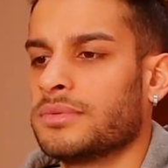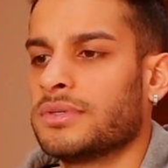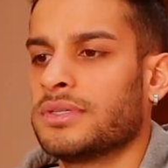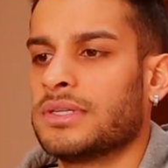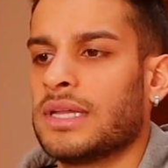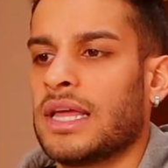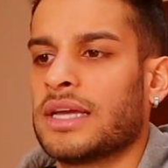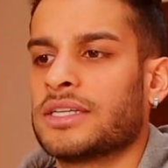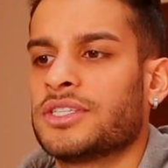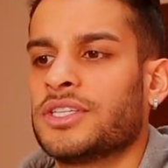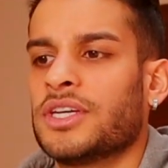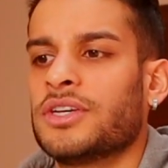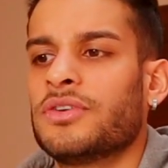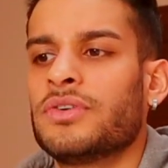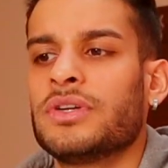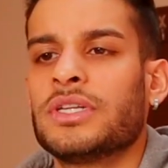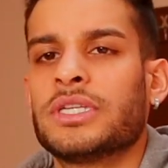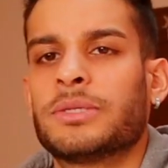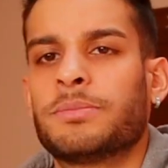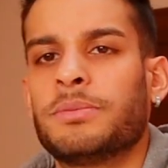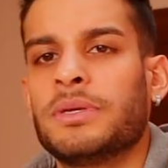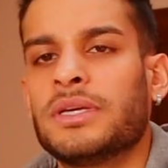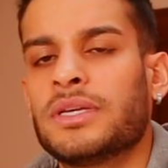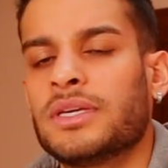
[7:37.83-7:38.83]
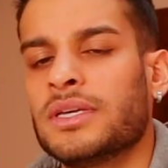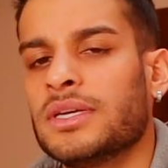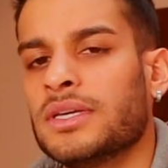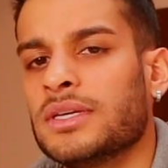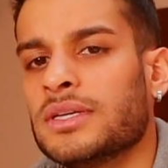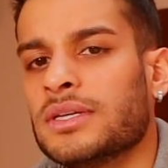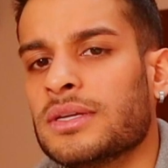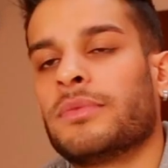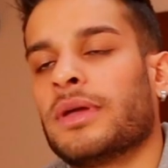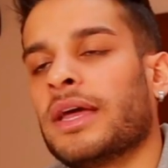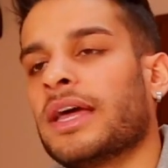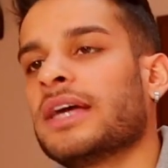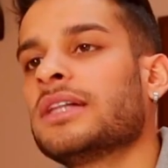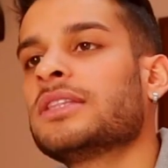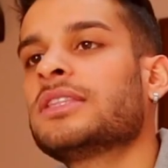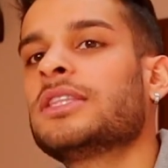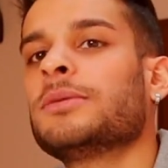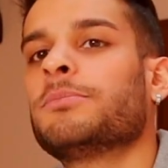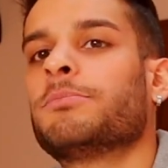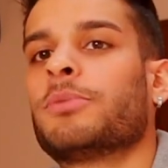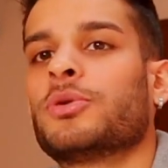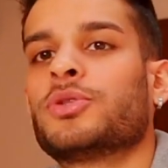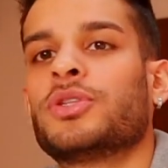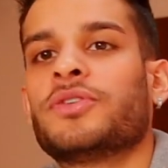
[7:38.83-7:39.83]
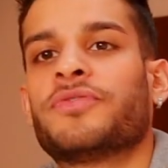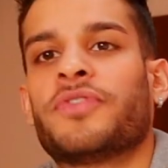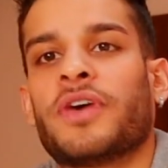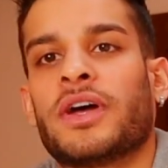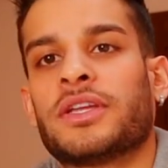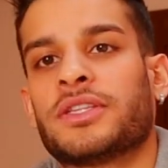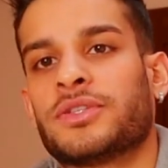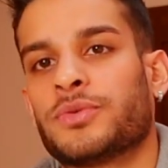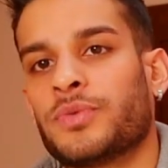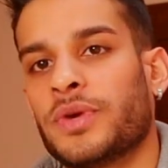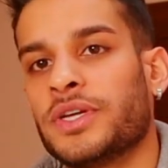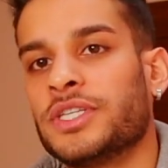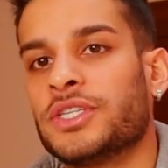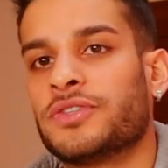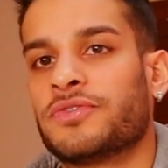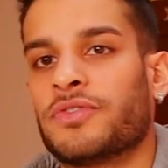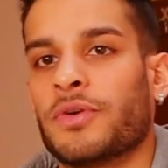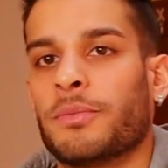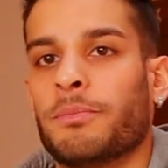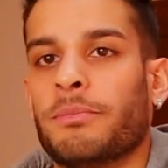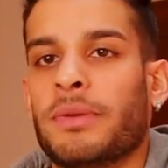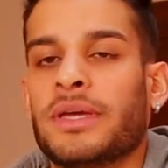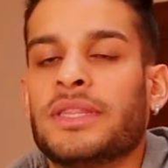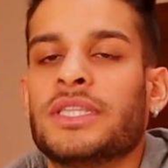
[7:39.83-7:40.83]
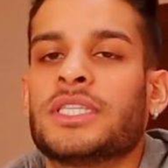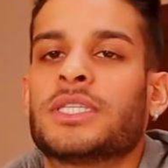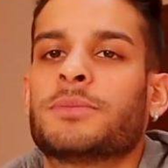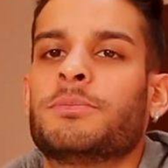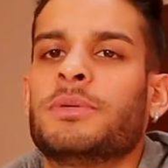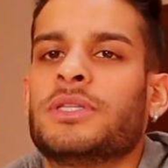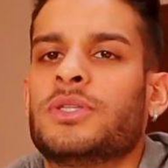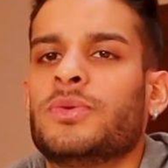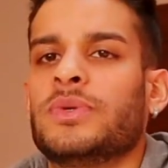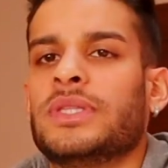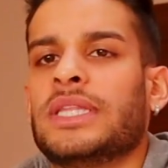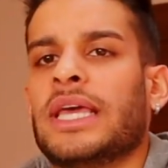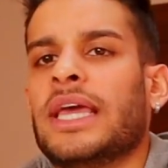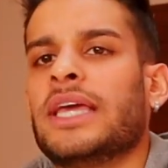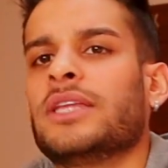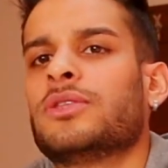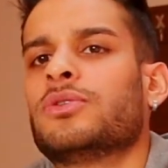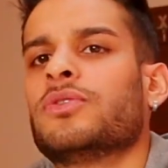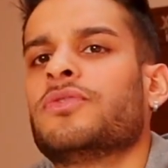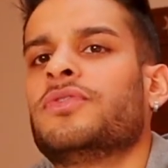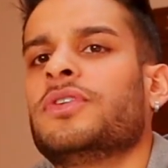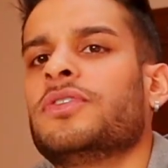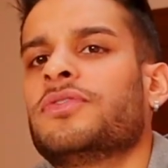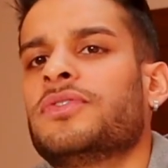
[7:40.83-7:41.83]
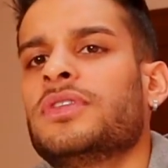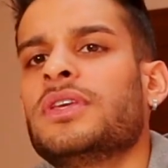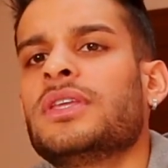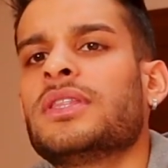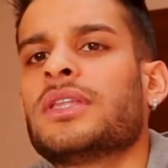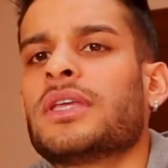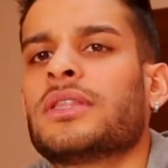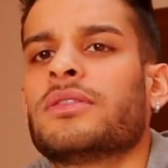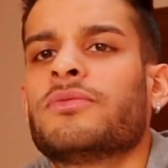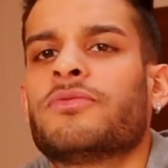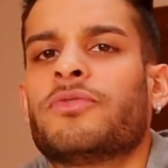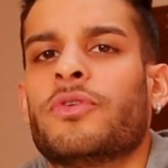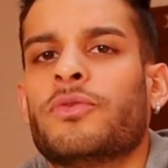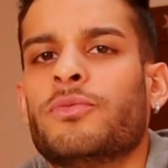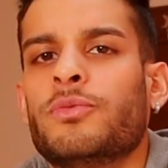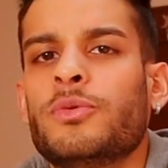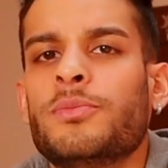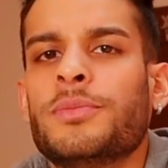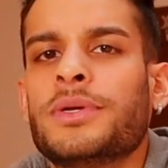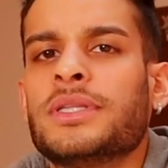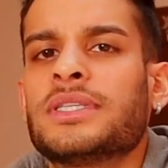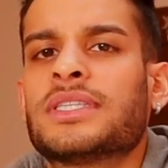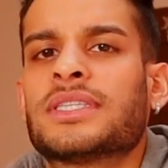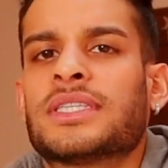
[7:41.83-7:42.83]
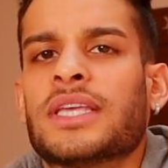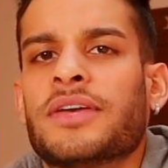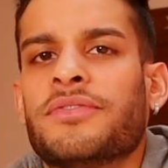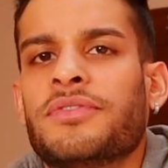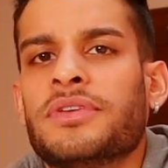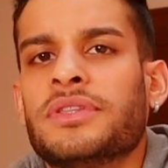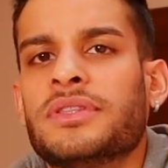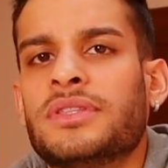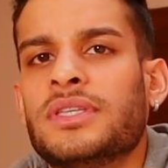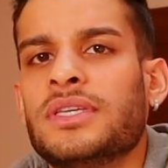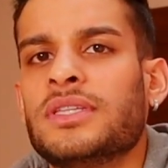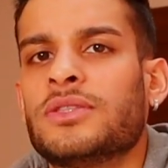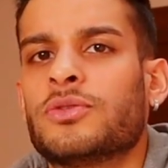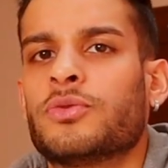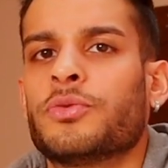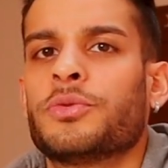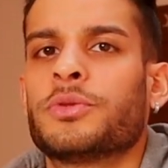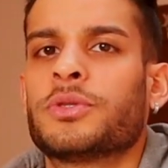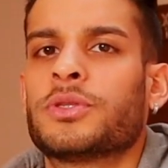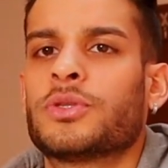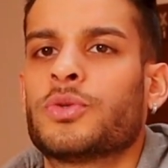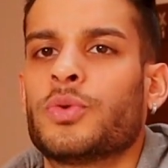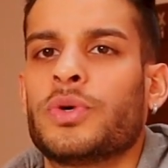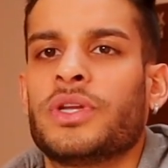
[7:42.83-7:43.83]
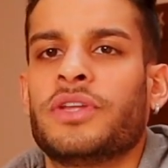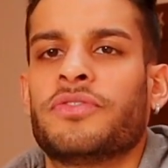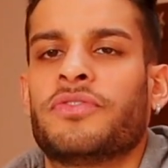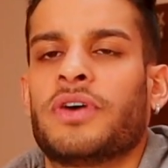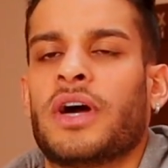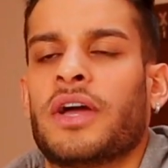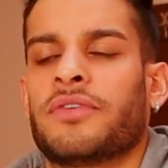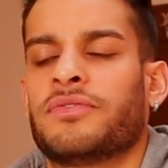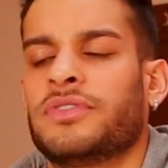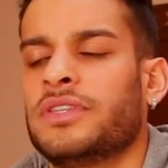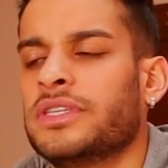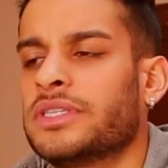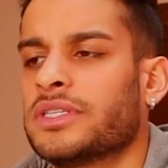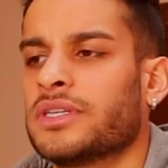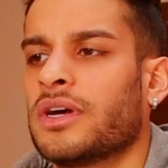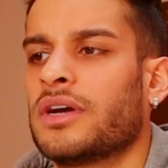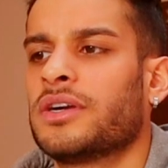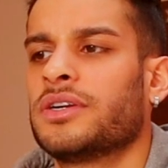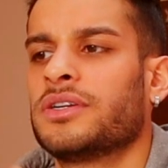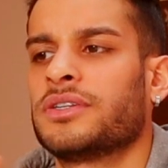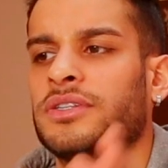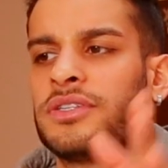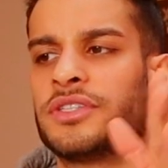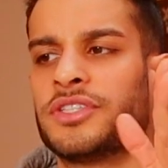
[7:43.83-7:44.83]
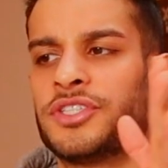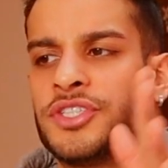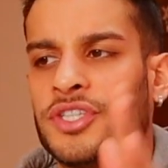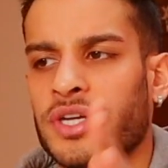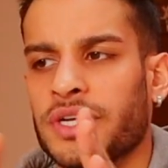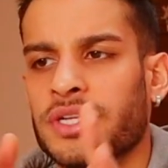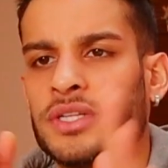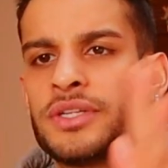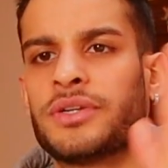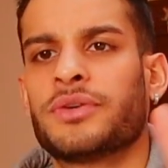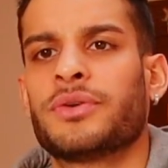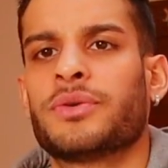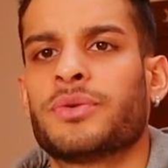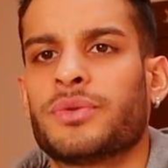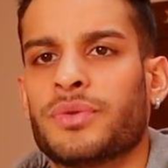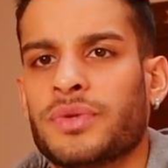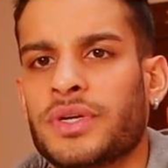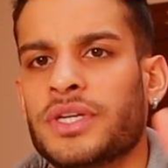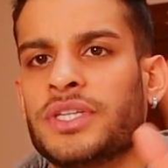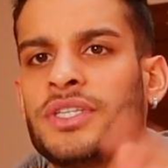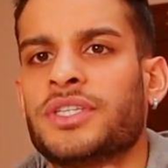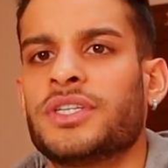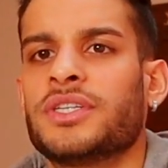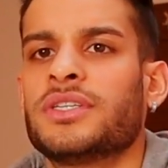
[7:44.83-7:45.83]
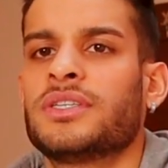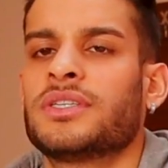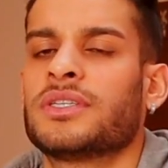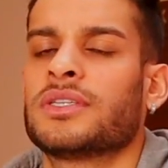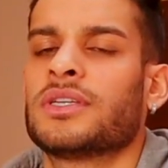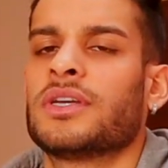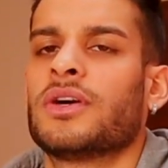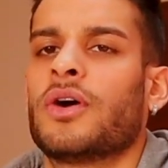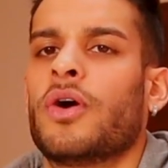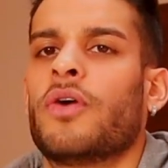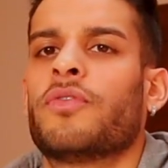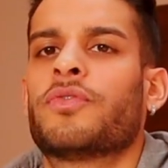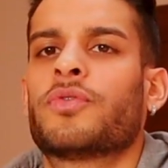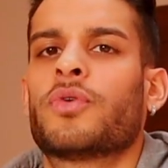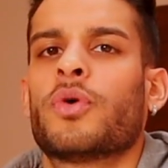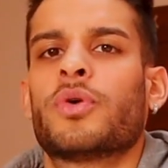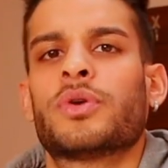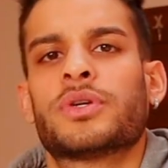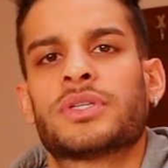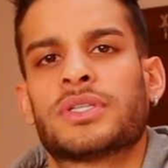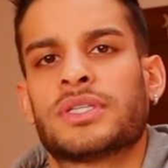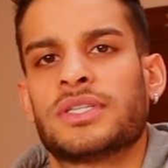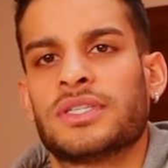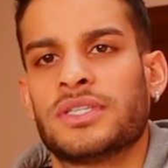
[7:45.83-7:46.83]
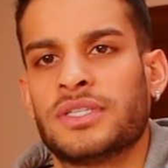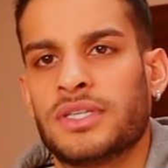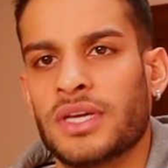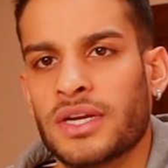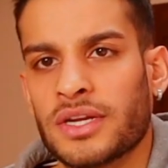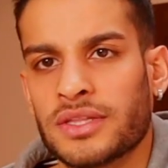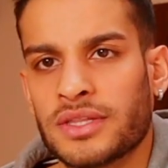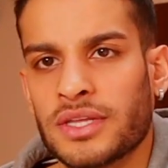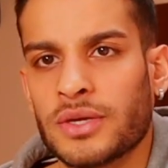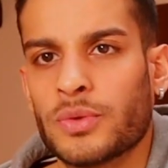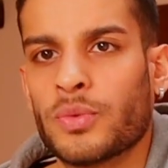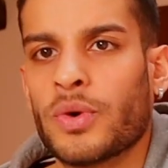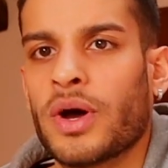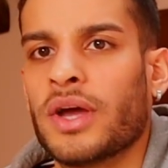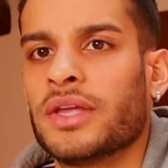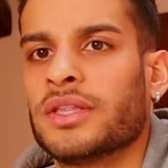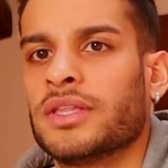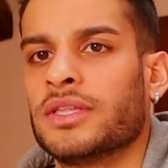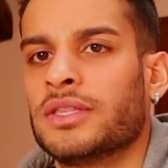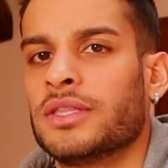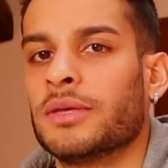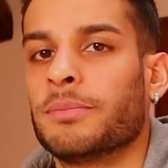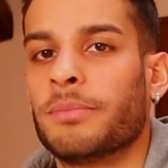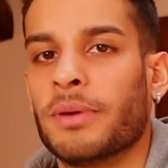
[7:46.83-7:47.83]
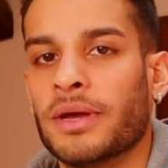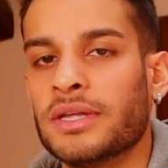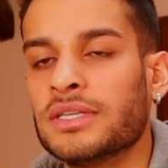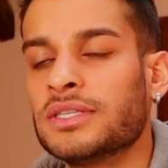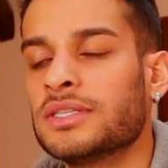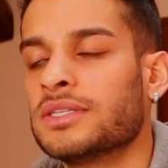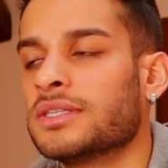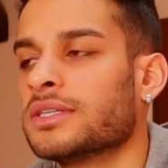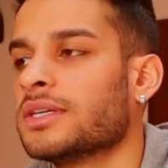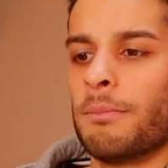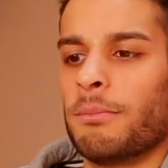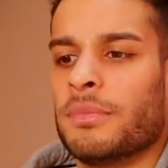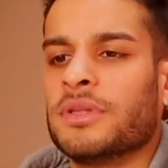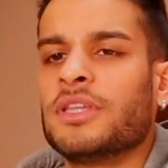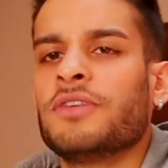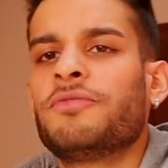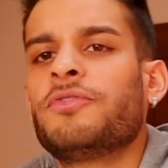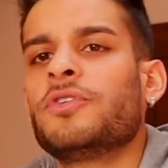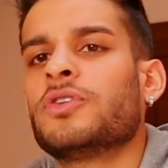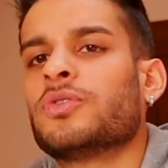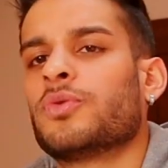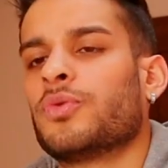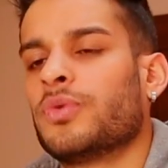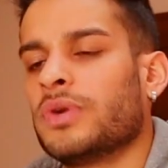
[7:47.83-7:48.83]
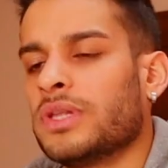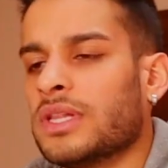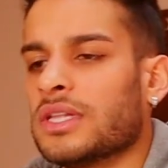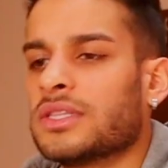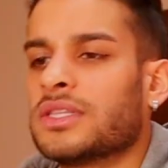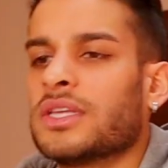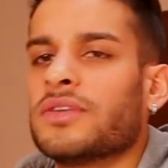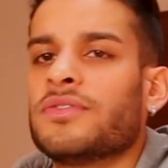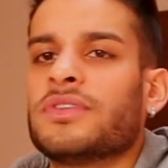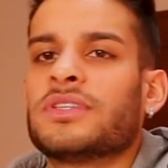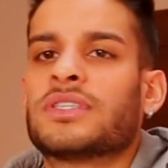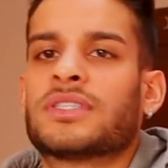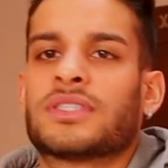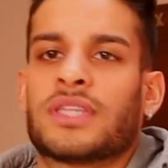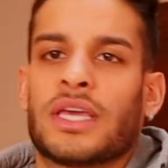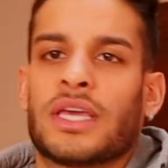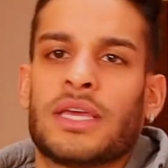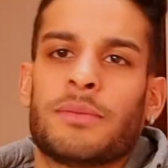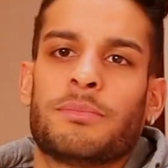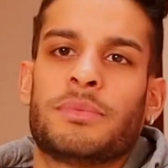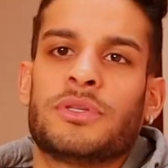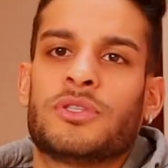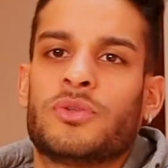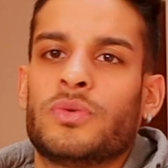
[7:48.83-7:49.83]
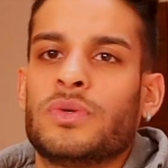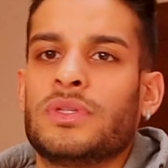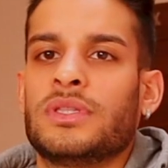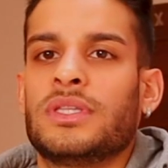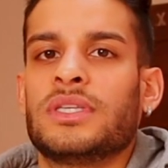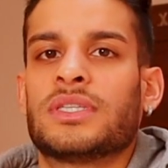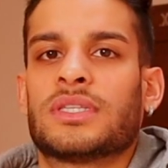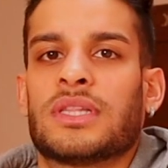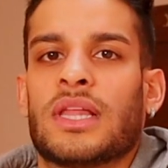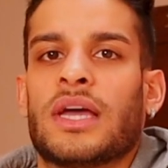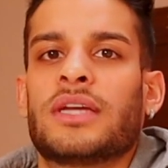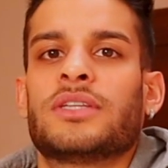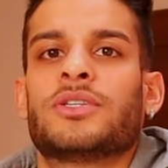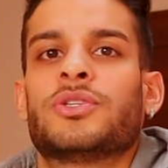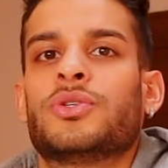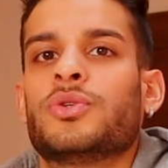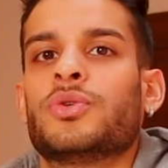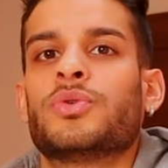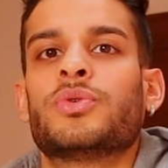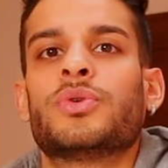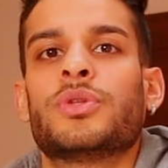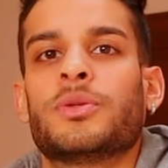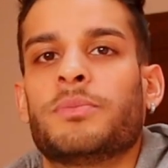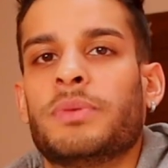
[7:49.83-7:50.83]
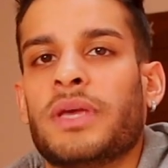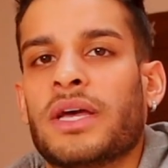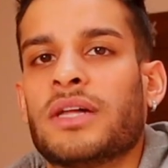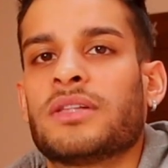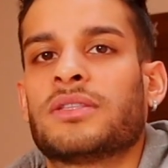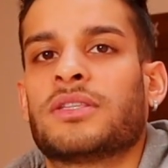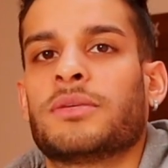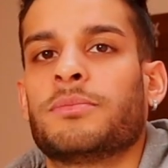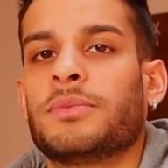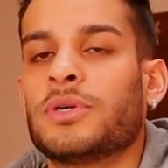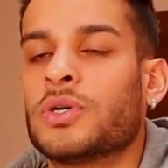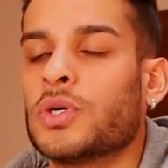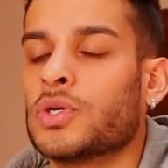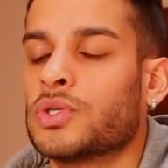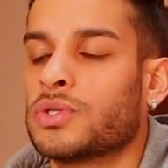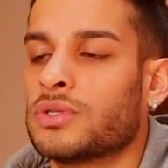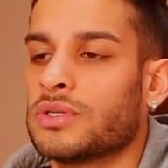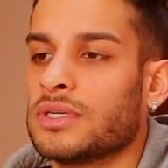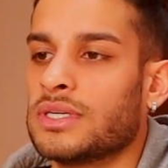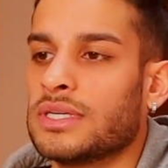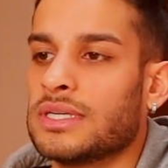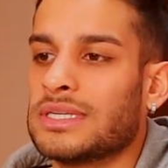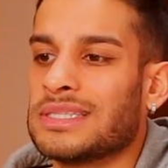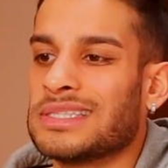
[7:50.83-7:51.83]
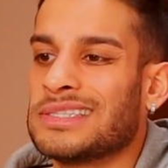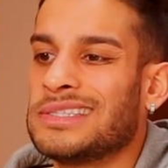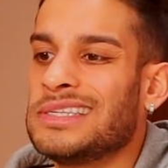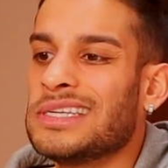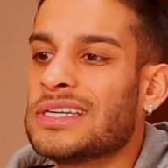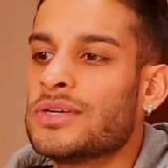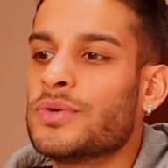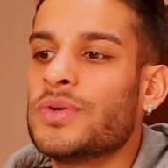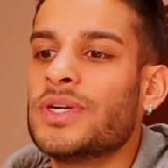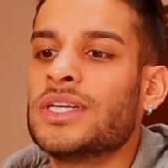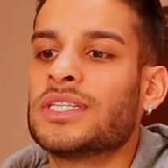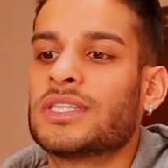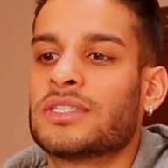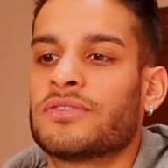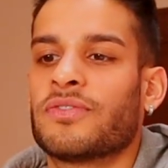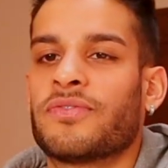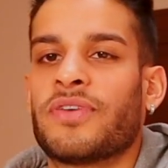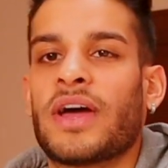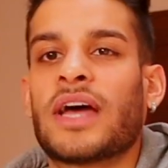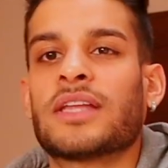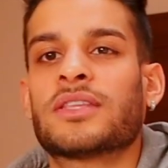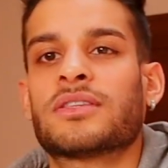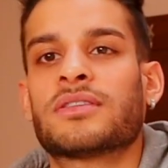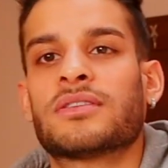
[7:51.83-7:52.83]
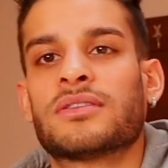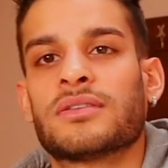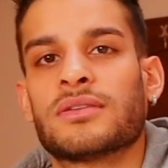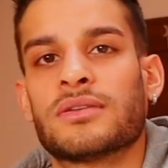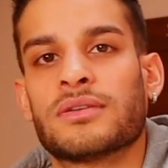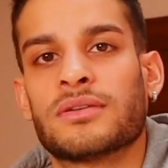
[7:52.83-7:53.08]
like generally speaking, healthy body fat range for men is between 8 to 15 and for women 17 to 25. These are general ranges. Of course, genetic wise it depends, but if you relatively stay between these lines, you're going to be healthy, because decreased fat